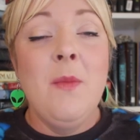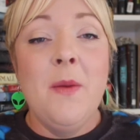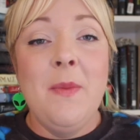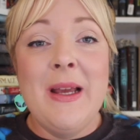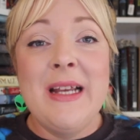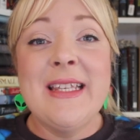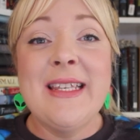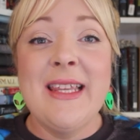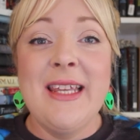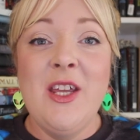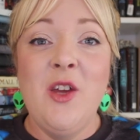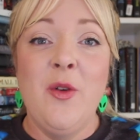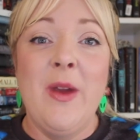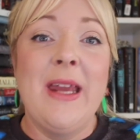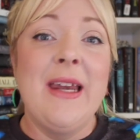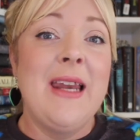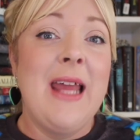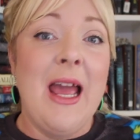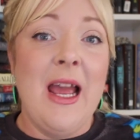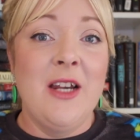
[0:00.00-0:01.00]
But basically, you
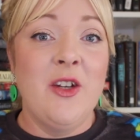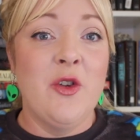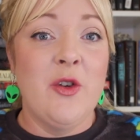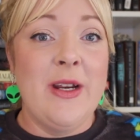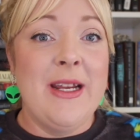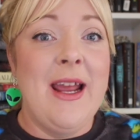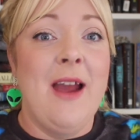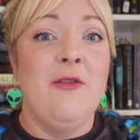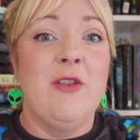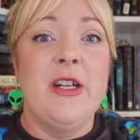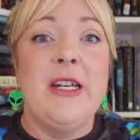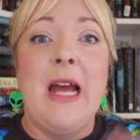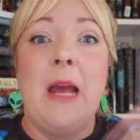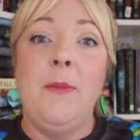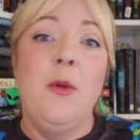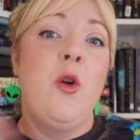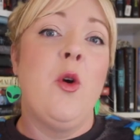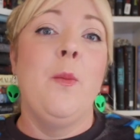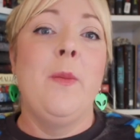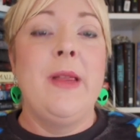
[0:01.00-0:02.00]
get an entry every
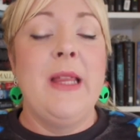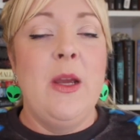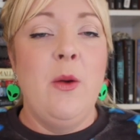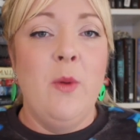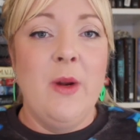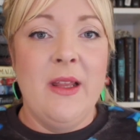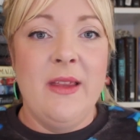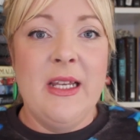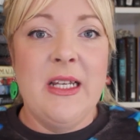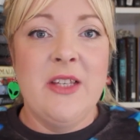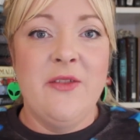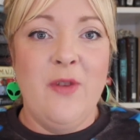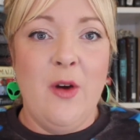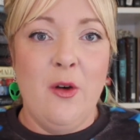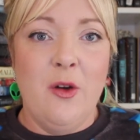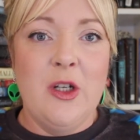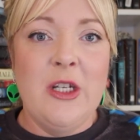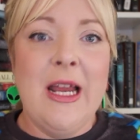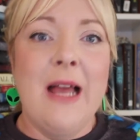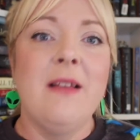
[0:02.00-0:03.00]
time you complete one of these
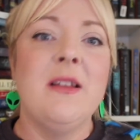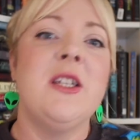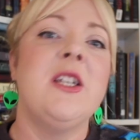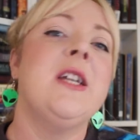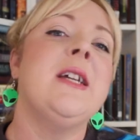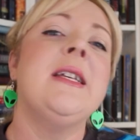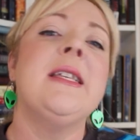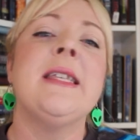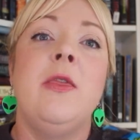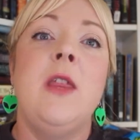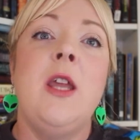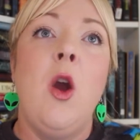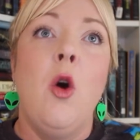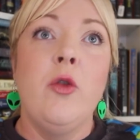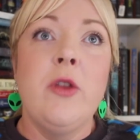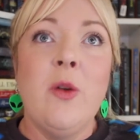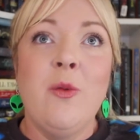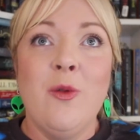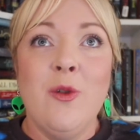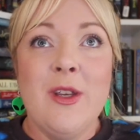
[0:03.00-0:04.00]
photo challenges. The
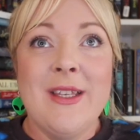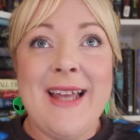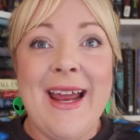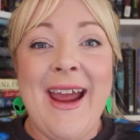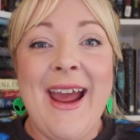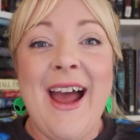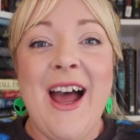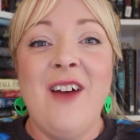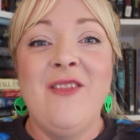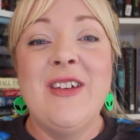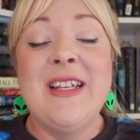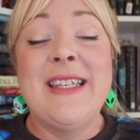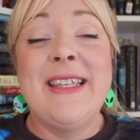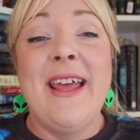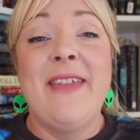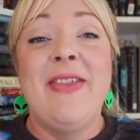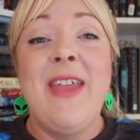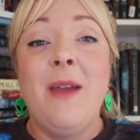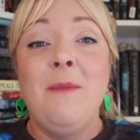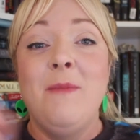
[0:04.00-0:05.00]
only rules I have is
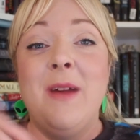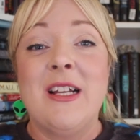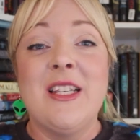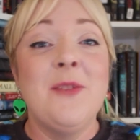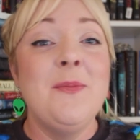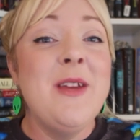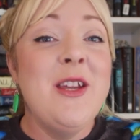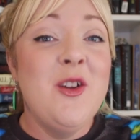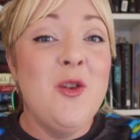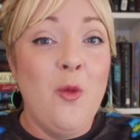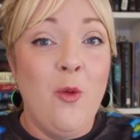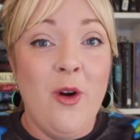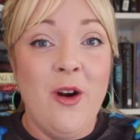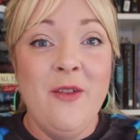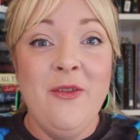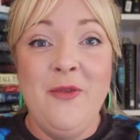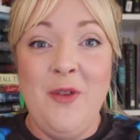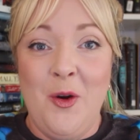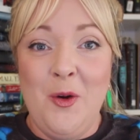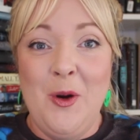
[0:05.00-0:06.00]
that they must be your
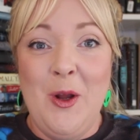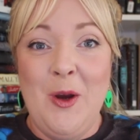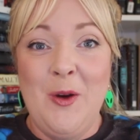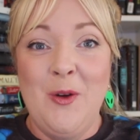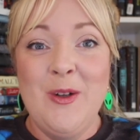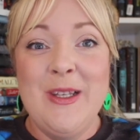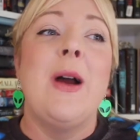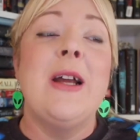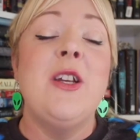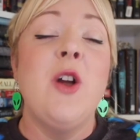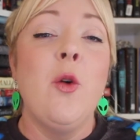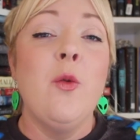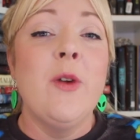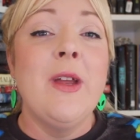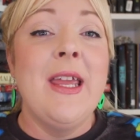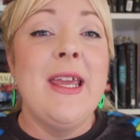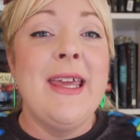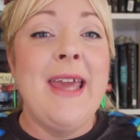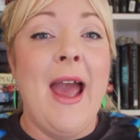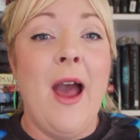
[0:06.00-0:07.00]
photo. So I don't
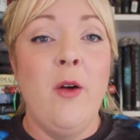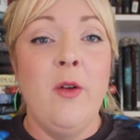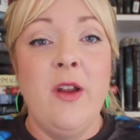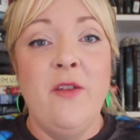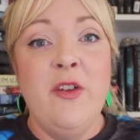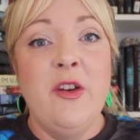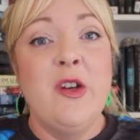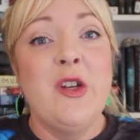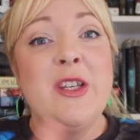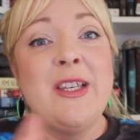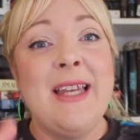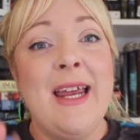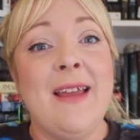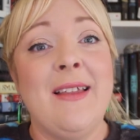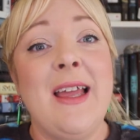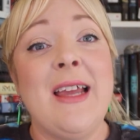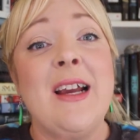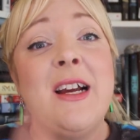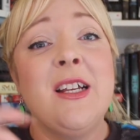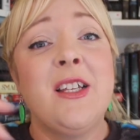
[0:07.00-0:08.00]
really count if you just take
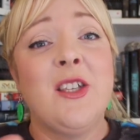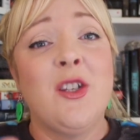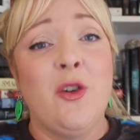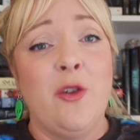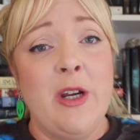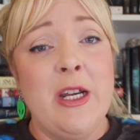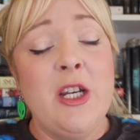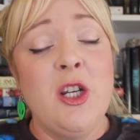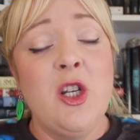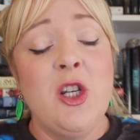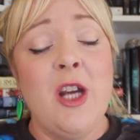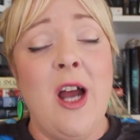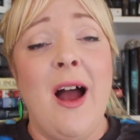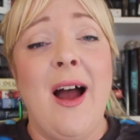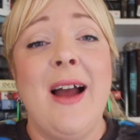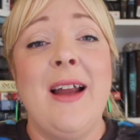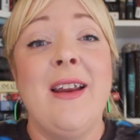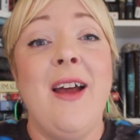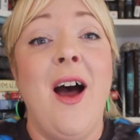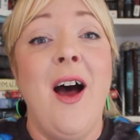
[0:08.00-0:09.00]
like a
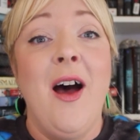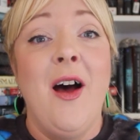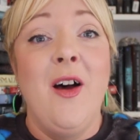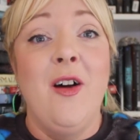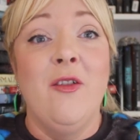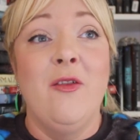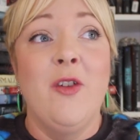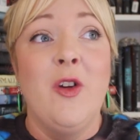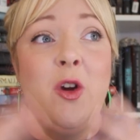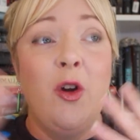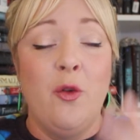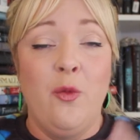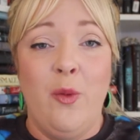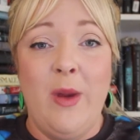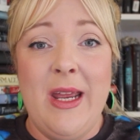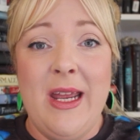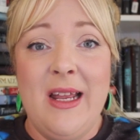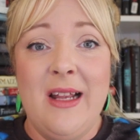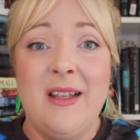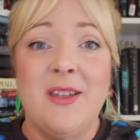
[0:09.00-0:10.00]
screenshot of
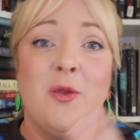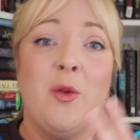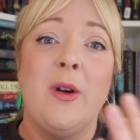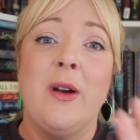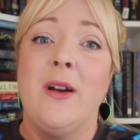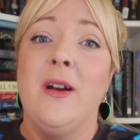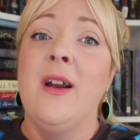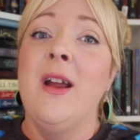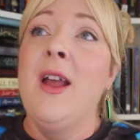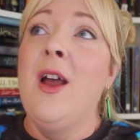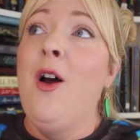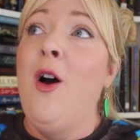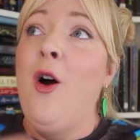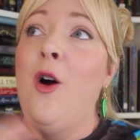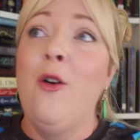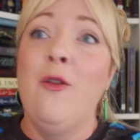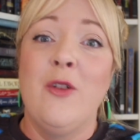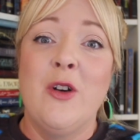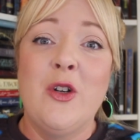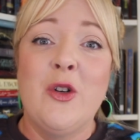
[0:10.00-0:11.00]
Goodreads or
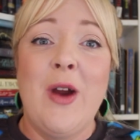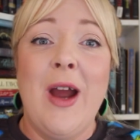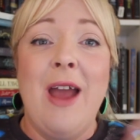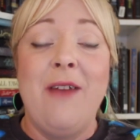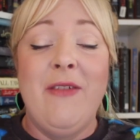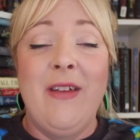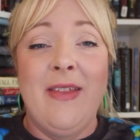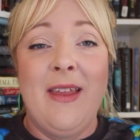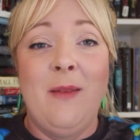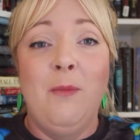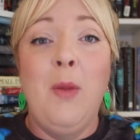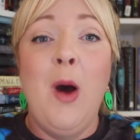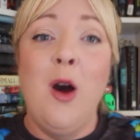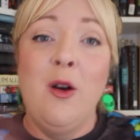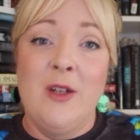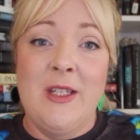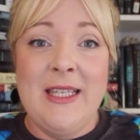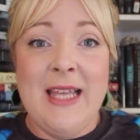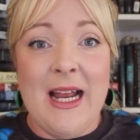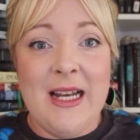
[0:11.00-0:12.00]
Overdrive and then
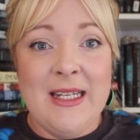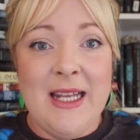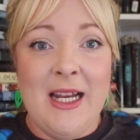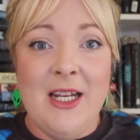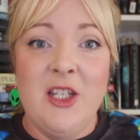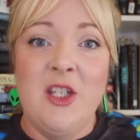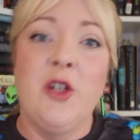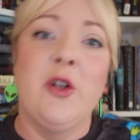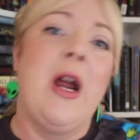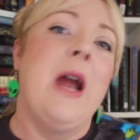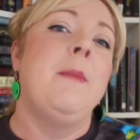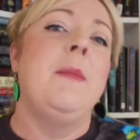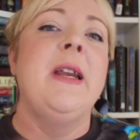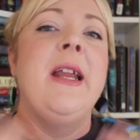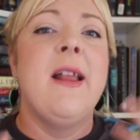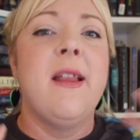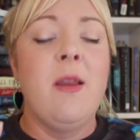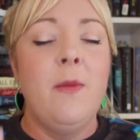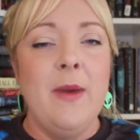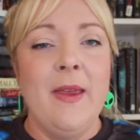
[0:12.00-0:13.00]
post that to Instagram. It
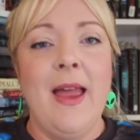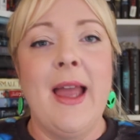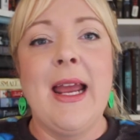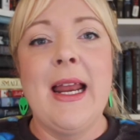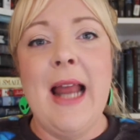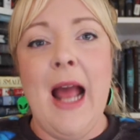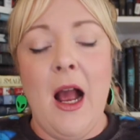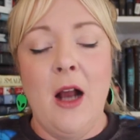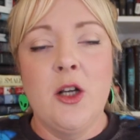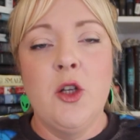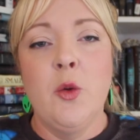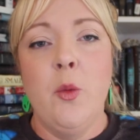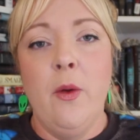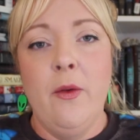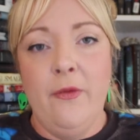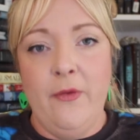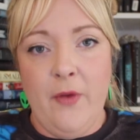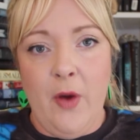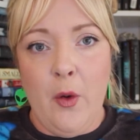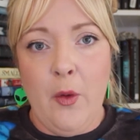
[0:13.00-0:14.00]
needs to be like an actual
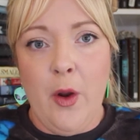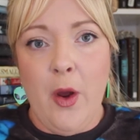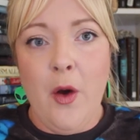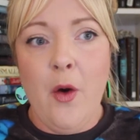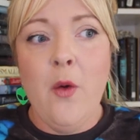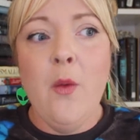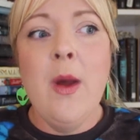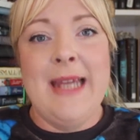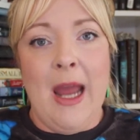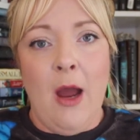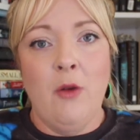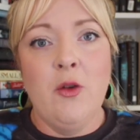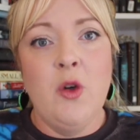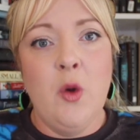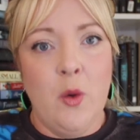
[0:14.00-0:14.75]
photo count